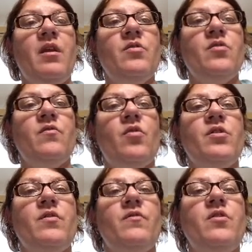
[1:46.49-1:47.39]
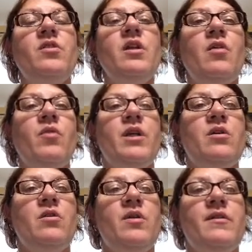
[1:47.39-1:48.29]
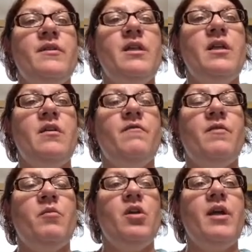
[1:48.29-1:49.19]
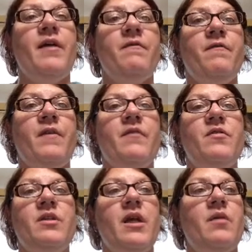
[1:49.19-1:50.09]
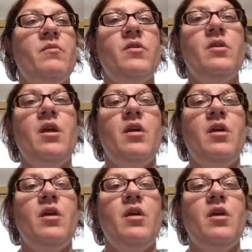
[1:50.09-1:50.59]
So of course the first thing I want to do is see if I'm going to have 5 stems.